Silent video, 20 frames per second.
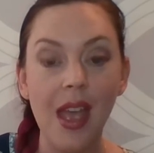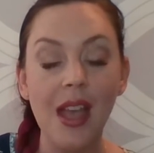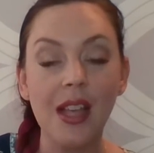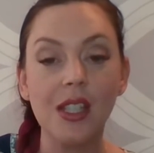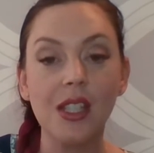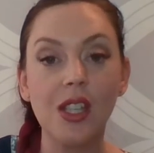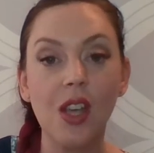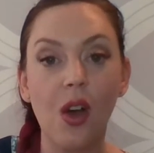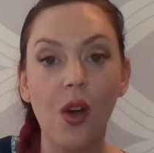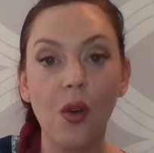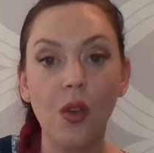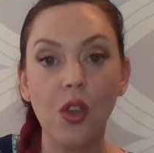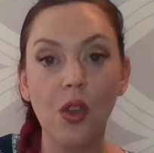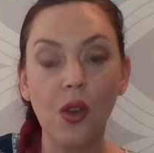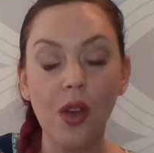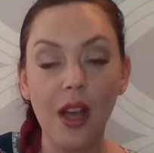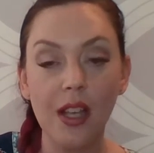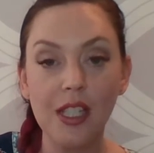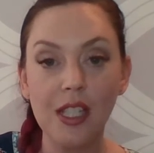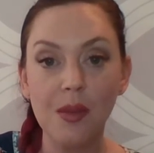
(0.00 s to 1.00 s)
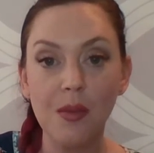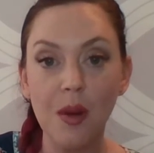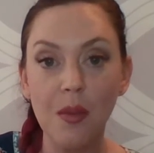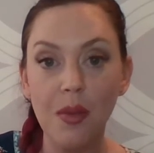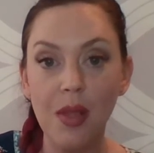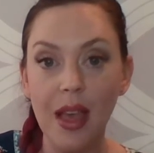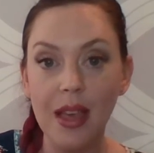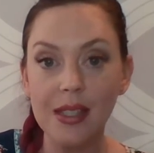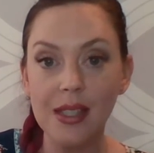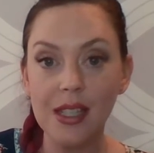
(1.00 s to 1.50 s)
So your customer
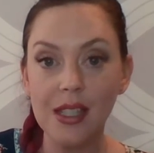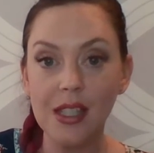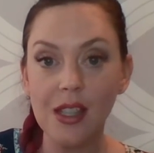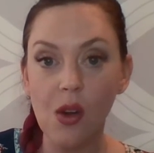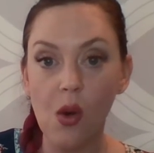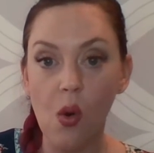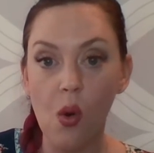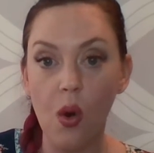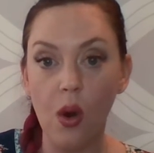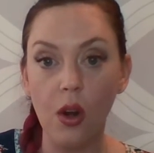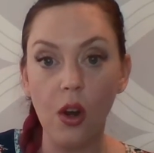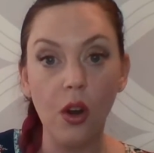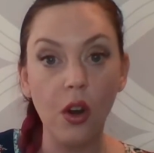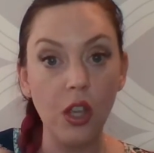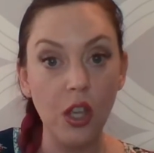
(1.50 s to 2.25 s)
places the order,